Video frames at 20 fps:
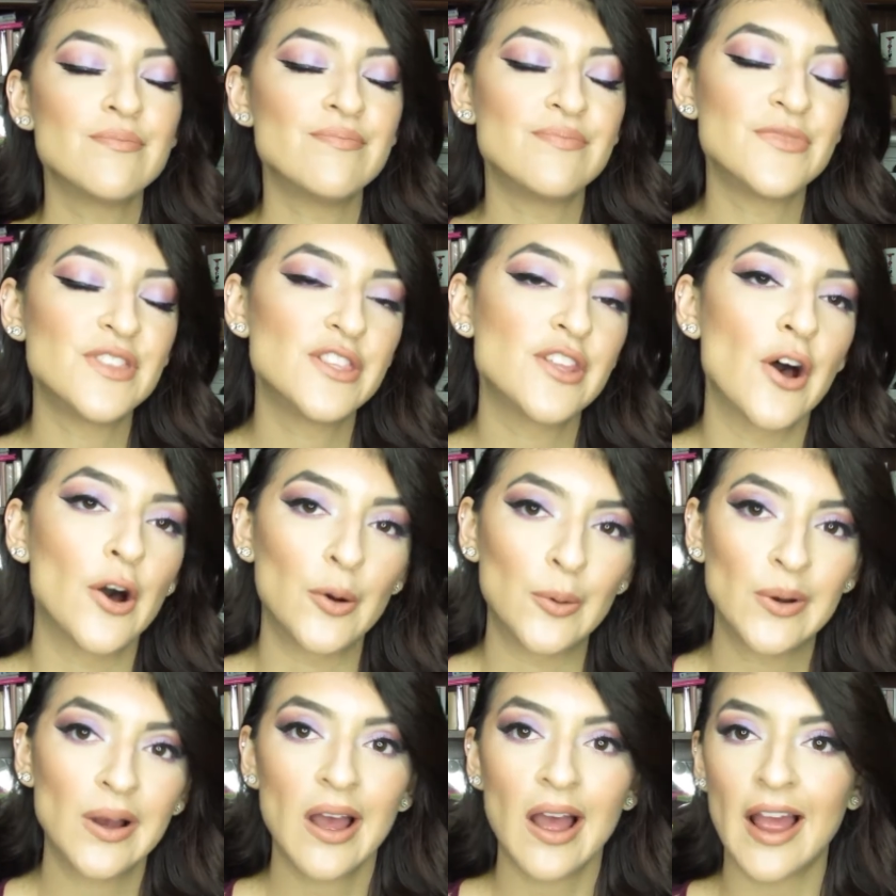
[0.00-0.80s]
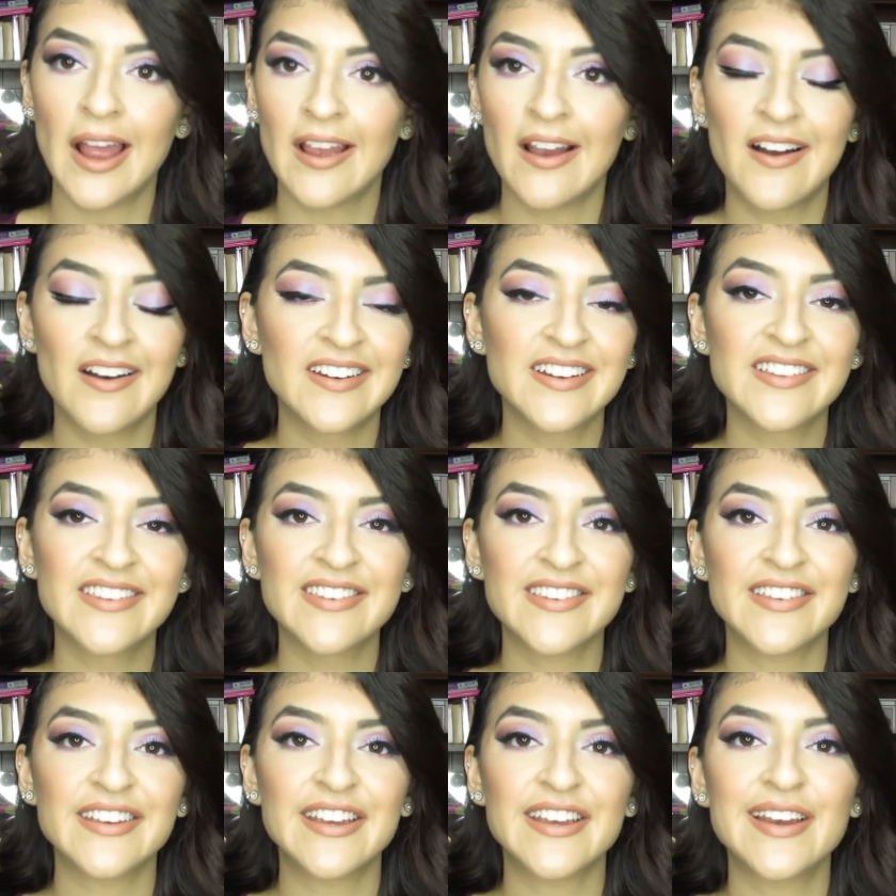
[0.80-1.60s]
No, I
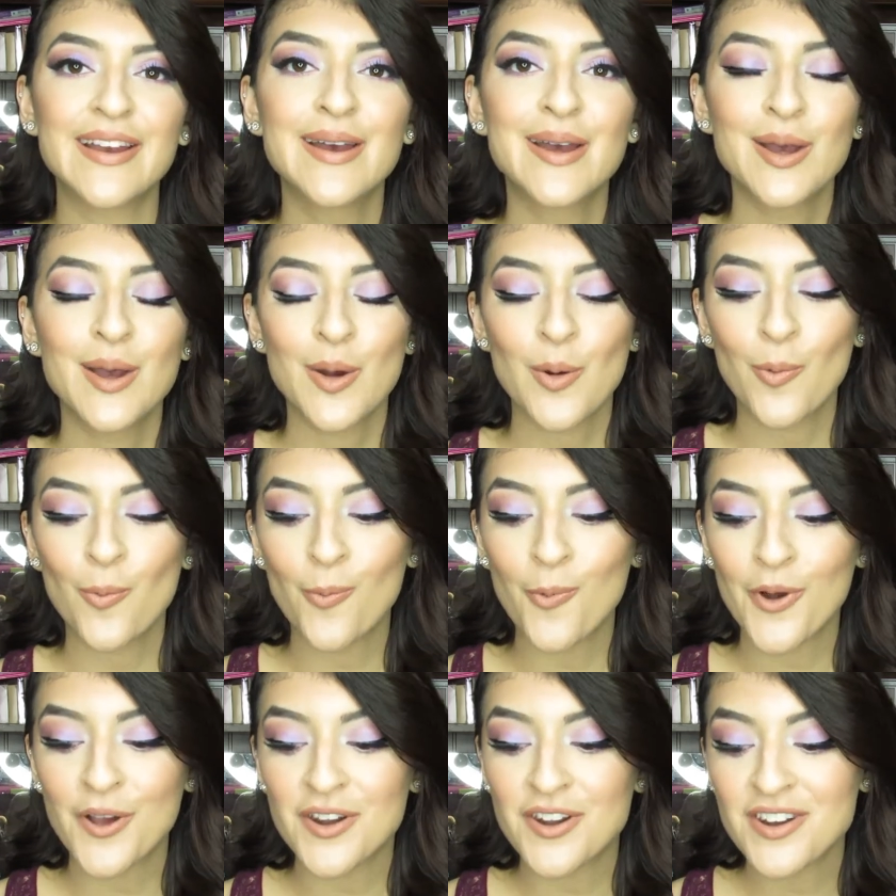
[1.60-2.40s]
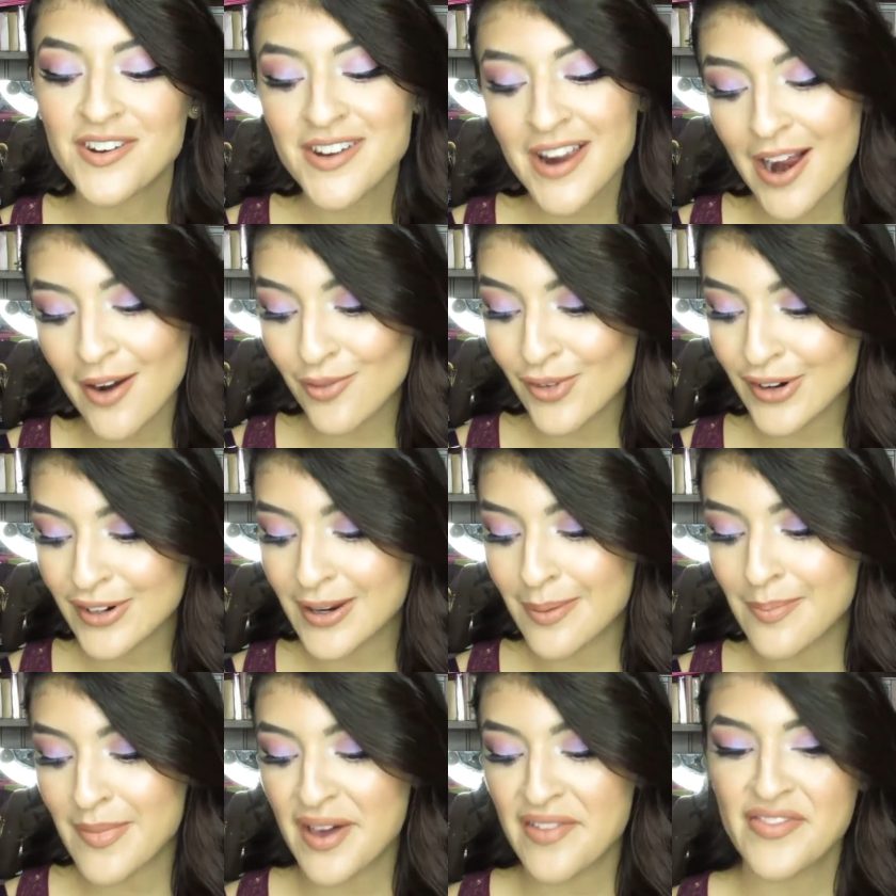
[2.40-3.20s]
honestly would not
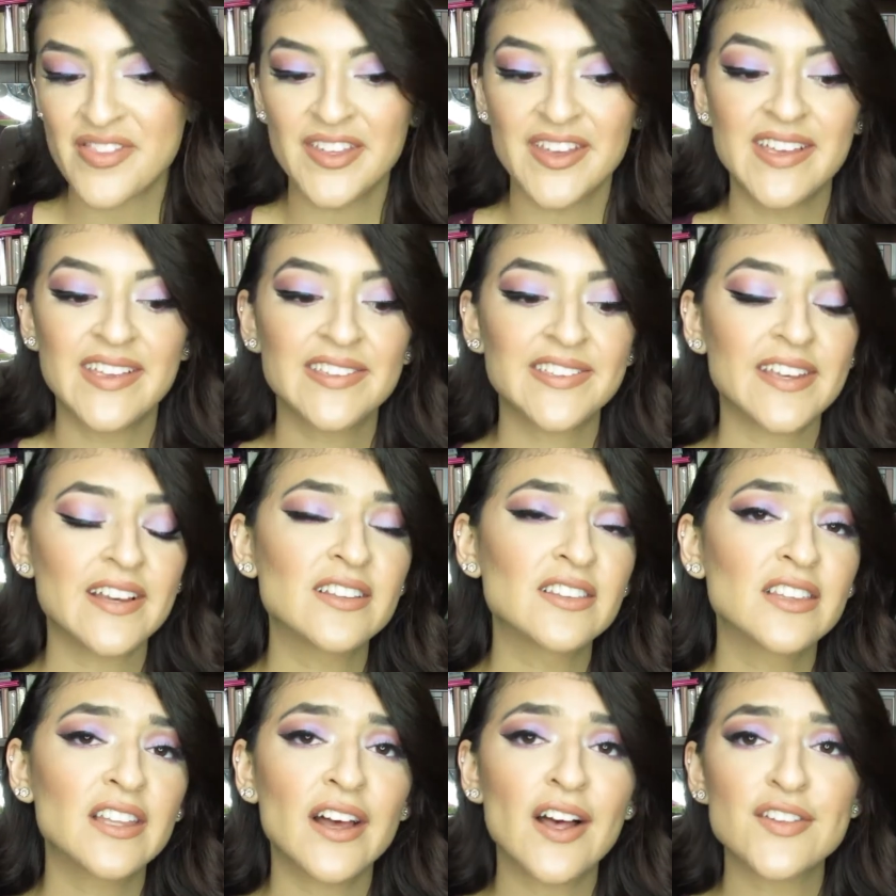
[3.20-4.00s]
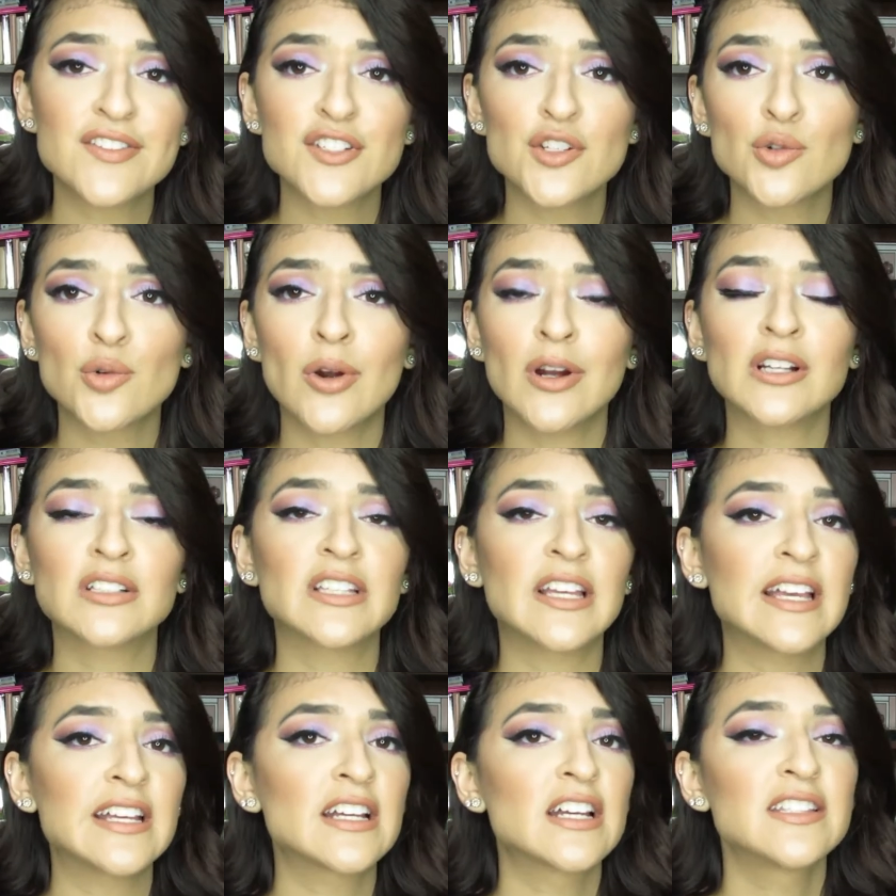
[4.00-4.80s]
recommend this unless you are,
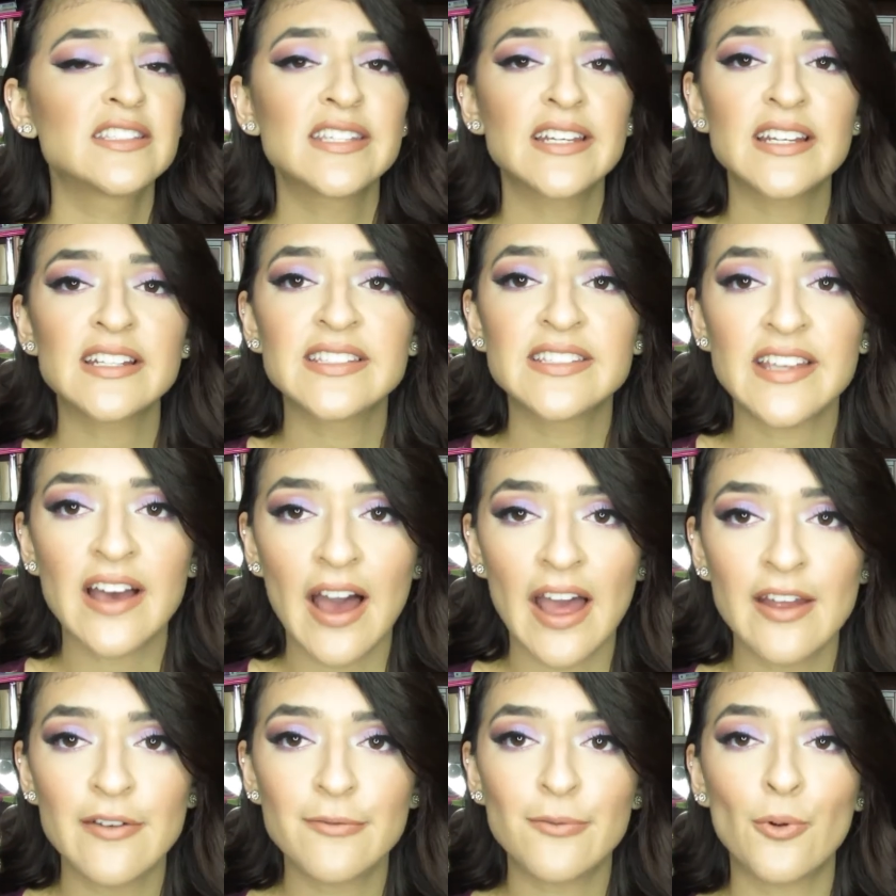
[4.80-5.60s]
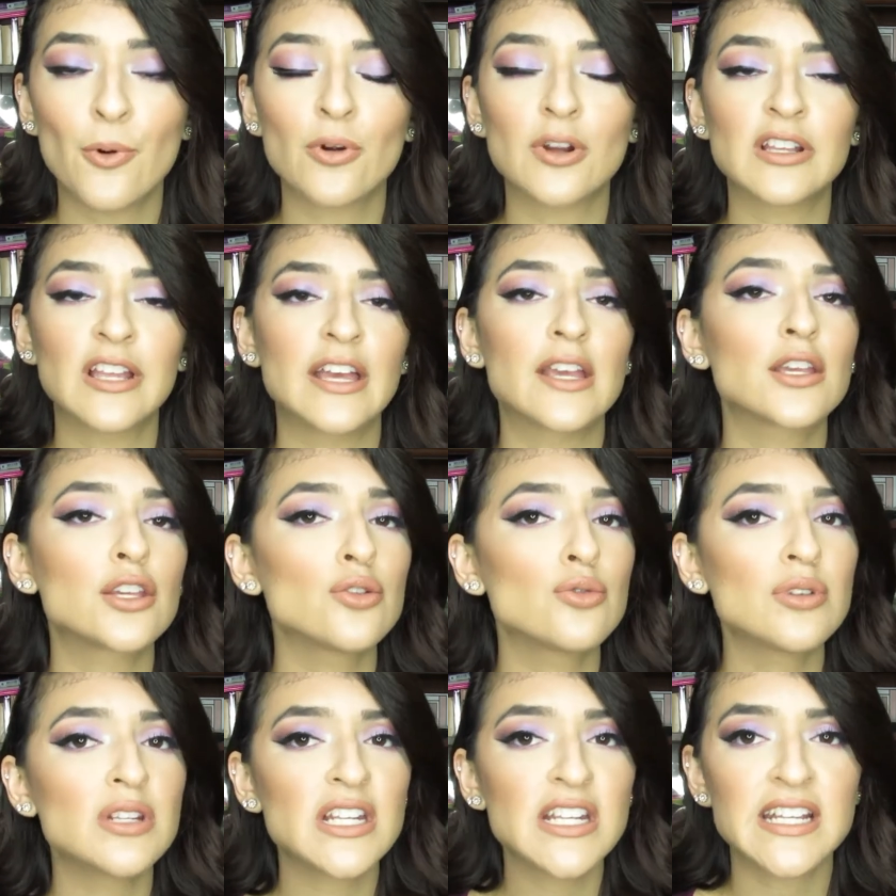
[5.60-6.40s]
like, to die for, like,
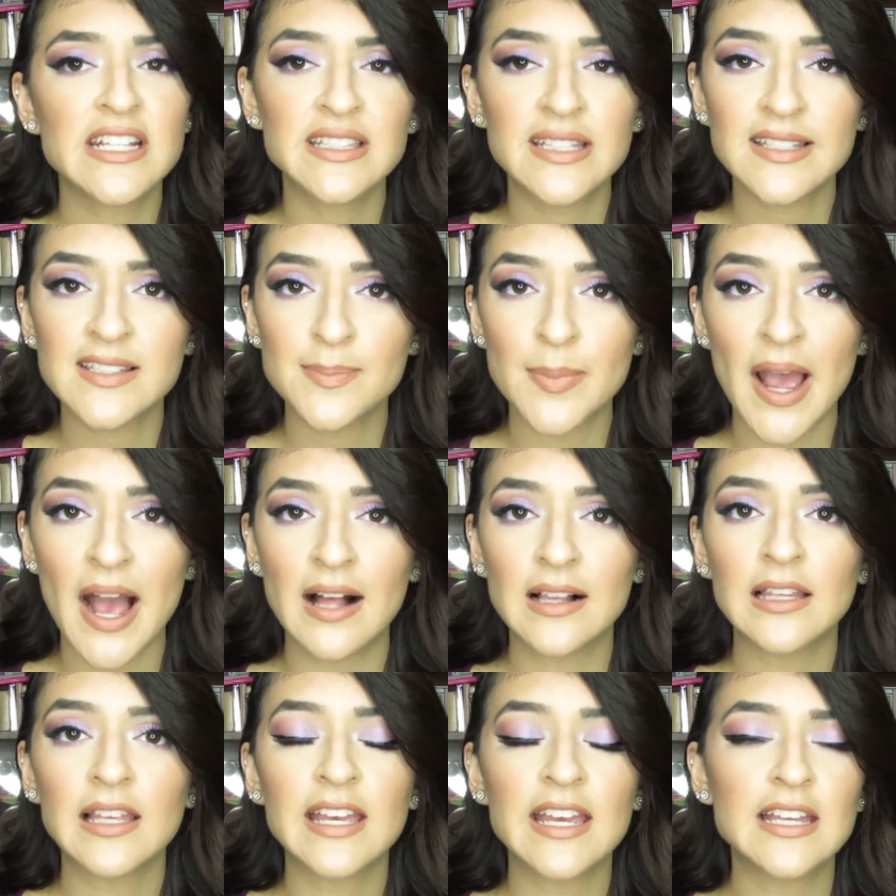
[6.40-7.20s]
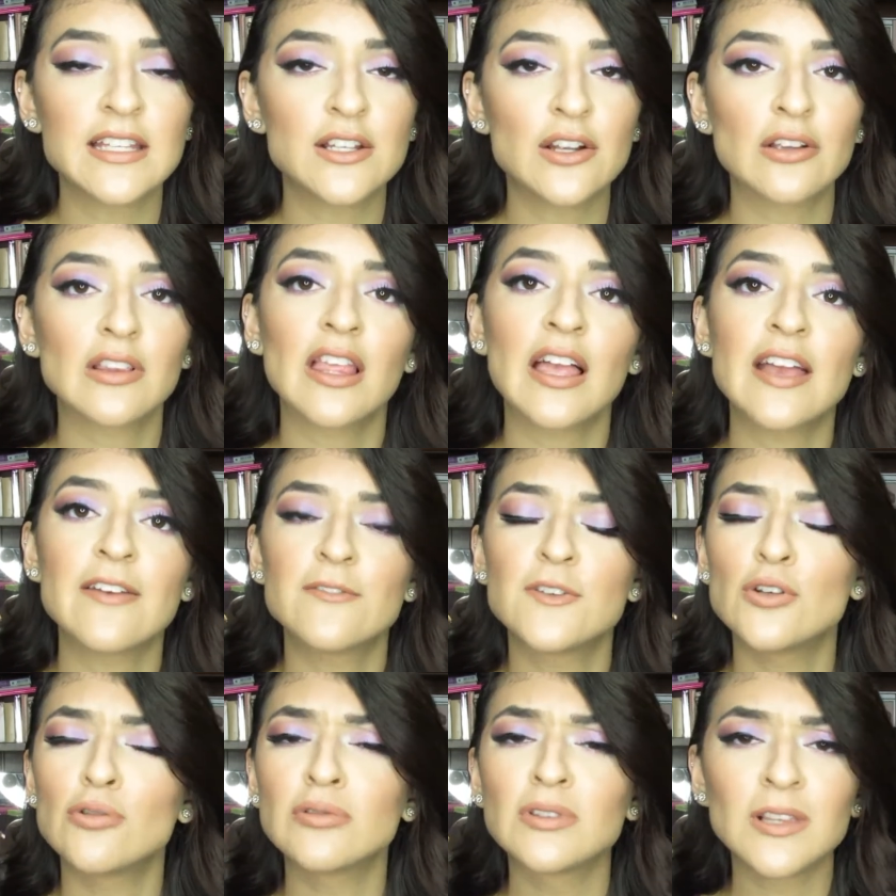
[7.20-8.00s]
you need this palette in your
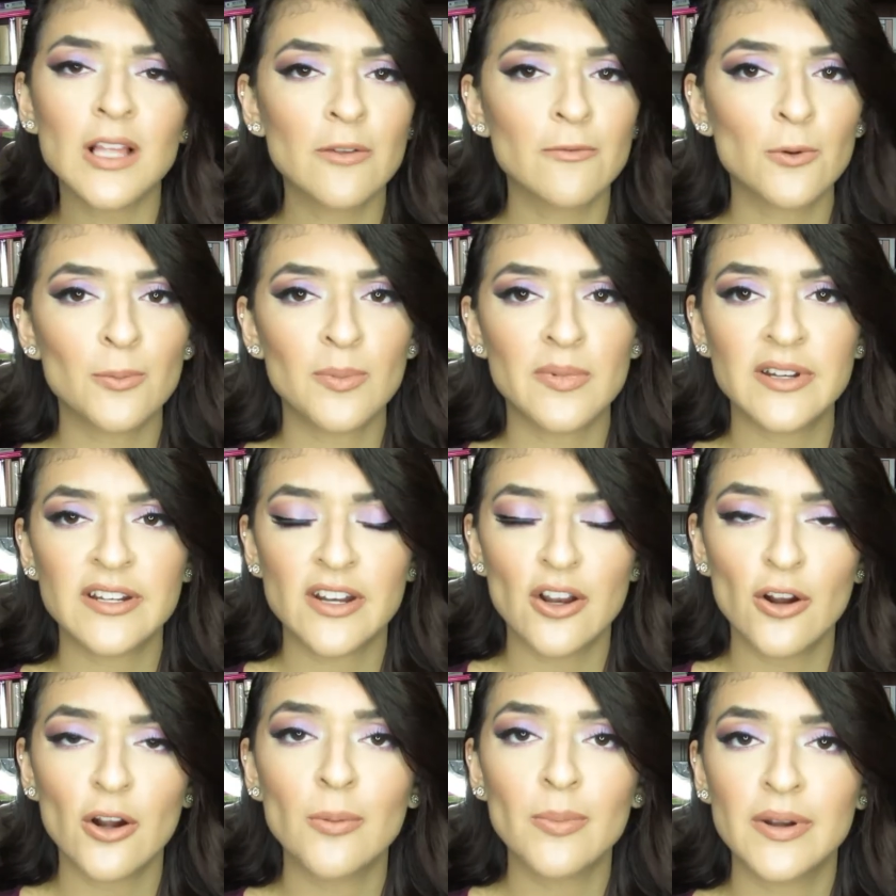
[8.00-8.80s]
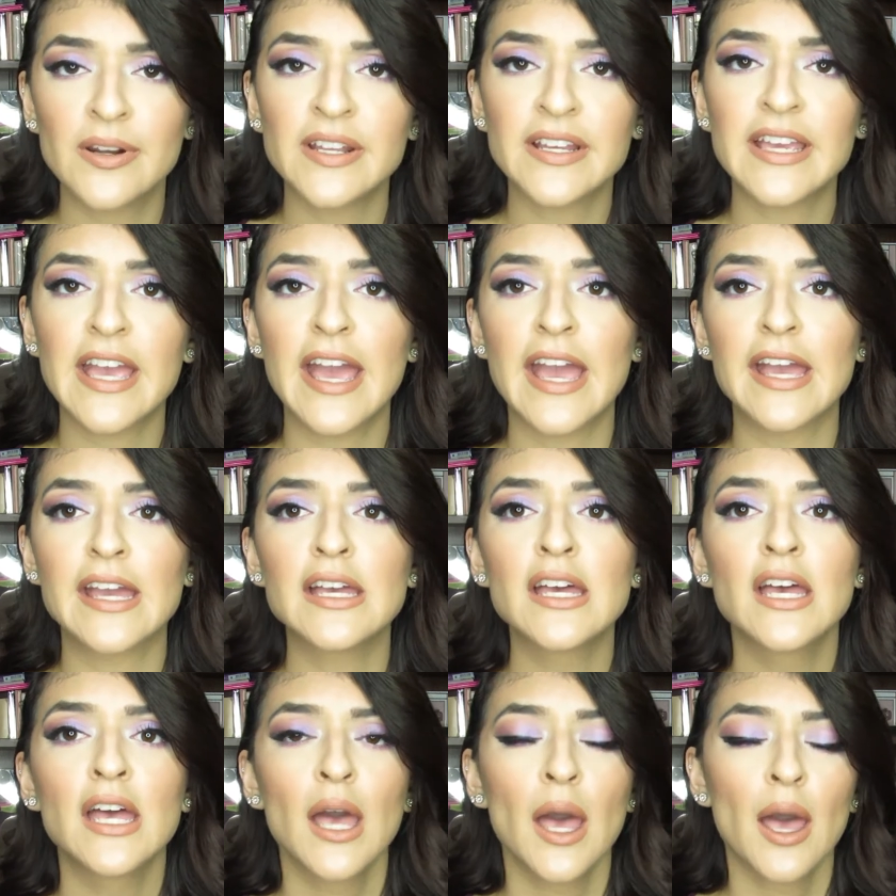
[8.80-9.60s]
life, you love Urban Decay.